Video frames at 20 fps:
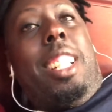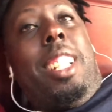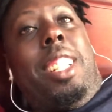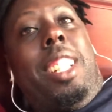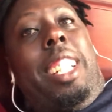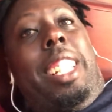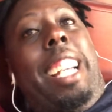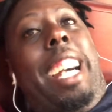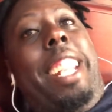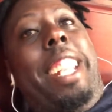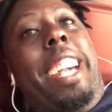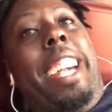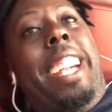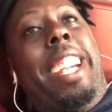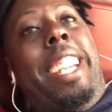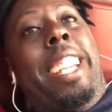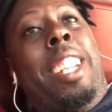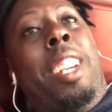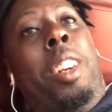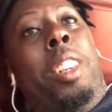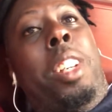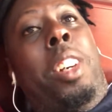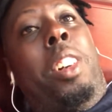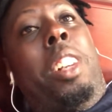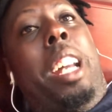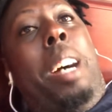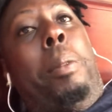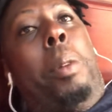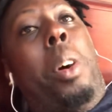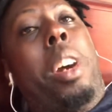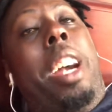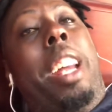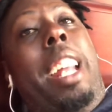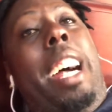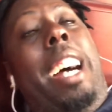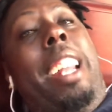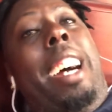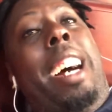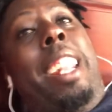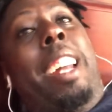You tell me, you better boy, you
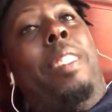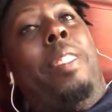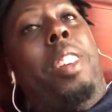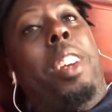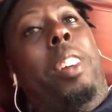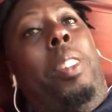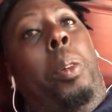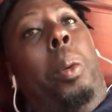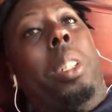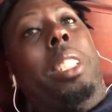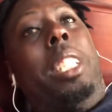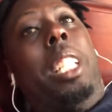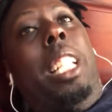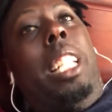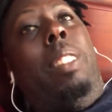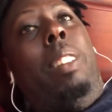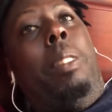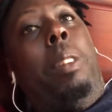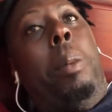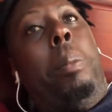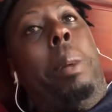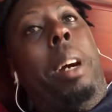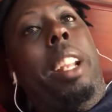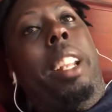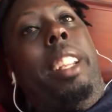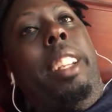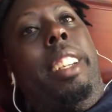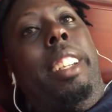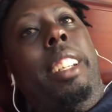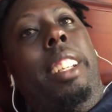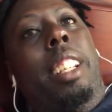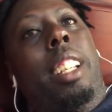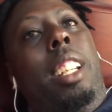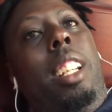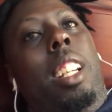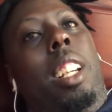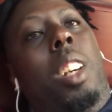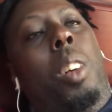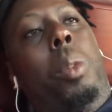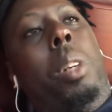know, and a few phones in us for pop on.
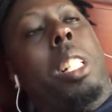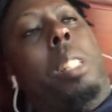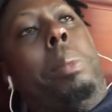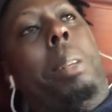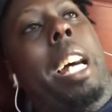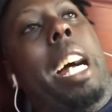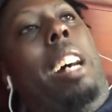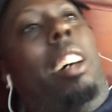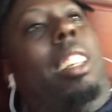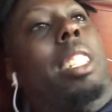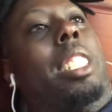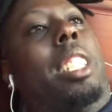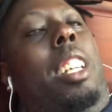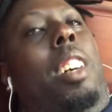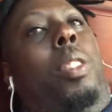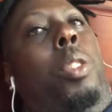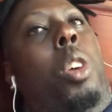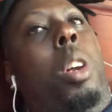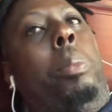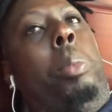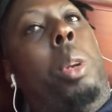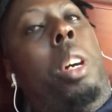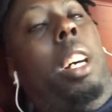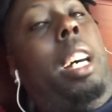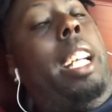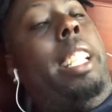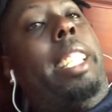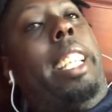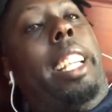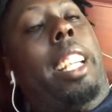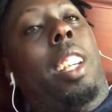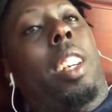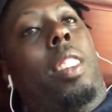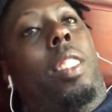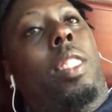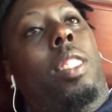Which means I go see your phone, put on and take you.